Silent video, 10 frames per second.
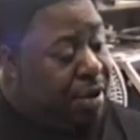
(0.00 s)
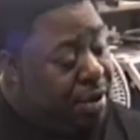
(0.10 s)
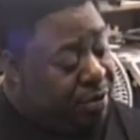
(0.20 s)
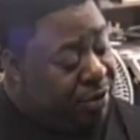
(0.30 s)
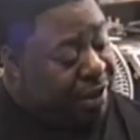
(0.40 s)

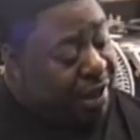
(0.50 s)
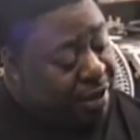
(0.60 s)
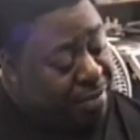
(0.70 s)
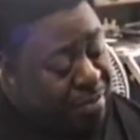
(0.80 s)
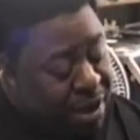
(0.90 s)
it was like
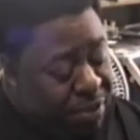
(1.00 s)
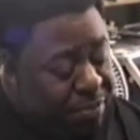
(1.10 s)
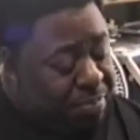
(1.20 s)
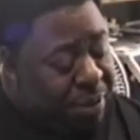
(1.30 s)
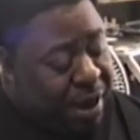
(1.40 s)
a
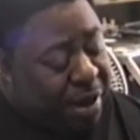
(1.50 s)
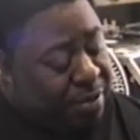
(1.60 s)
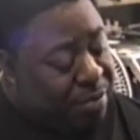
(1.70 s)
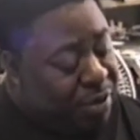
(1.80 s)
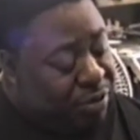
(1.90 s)
melting pot
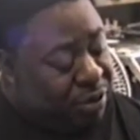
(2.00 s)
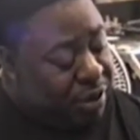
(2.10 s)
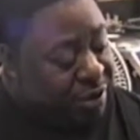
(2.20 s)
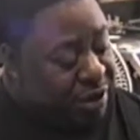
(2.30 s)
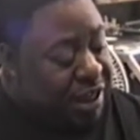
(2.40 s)
of
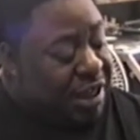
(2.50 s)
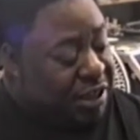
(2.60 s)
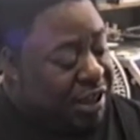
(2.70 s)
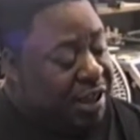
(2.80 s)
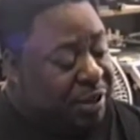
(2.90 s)
music.
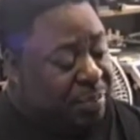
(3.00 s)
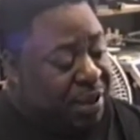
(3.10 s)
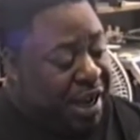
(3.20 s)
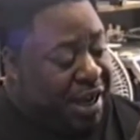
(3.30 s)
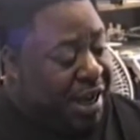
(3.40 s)
DJs
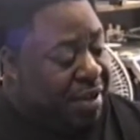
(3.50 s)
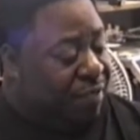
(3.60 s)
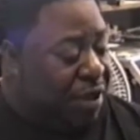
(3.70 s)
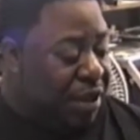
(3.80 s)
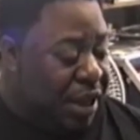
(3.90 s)
played
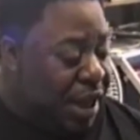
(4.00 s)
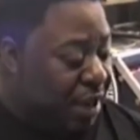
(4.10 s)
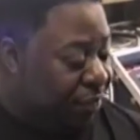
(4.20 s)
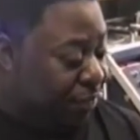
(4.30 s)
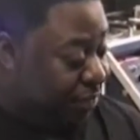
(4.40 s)

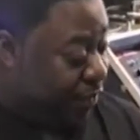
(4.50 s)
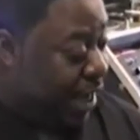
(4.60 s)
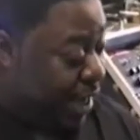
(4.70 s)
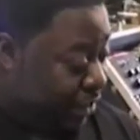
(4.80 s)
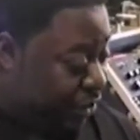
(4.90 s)
everything for,
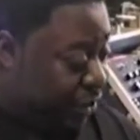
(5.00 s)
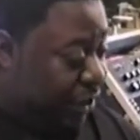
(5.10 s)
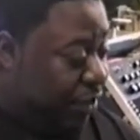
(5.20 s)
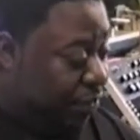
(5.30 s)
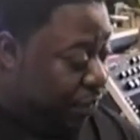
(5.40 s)
as you
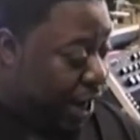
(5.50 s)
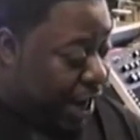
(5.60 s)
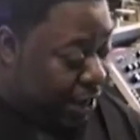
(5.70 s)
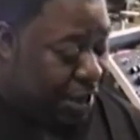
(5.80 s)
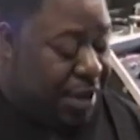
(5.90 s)
said,
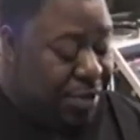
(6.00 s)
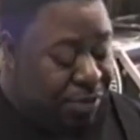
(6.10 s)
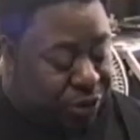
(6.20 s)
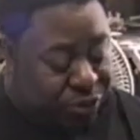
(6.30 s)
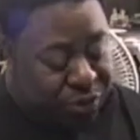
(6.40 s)
rock,
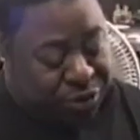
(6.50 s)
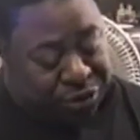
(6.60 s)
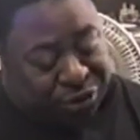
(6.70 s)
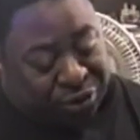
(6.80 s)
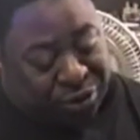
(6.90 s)
which we
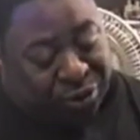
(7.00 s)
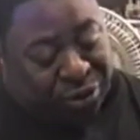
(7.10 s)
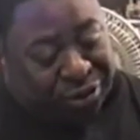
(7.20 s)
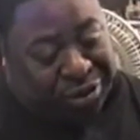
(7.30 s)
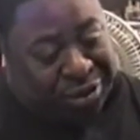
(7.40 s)
used to
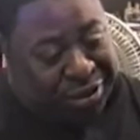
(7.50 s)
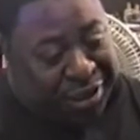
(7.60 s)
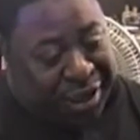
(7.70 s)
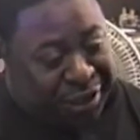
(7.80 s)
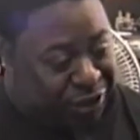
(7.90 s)
call
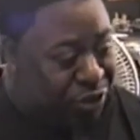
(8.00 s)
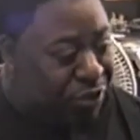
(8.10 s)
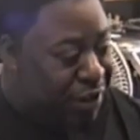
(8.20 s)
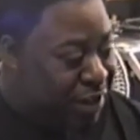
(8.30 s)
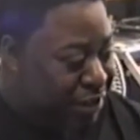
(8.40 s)

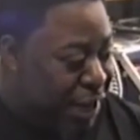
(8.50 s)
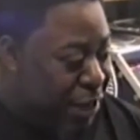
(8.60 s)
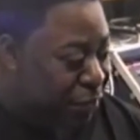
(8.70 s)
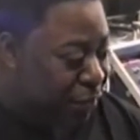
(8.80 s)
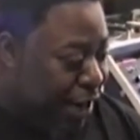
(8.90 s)

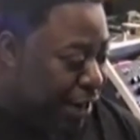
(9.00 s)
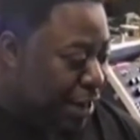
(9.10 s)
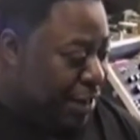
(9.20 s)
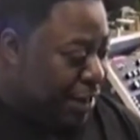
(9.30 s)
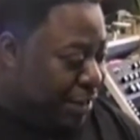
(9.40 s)
dance-orientated rock
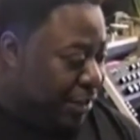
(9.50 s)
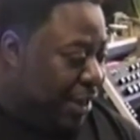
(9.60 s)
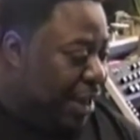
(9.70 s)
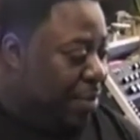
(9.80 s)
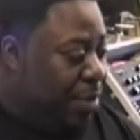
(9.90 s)
at that time.